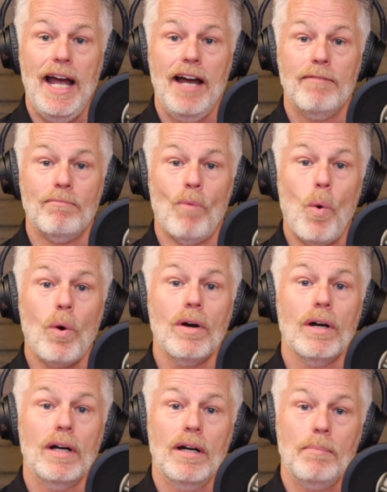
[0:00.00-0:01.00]
have
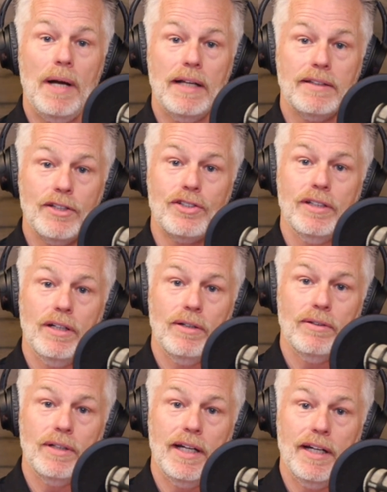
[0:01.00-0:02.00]
more about this show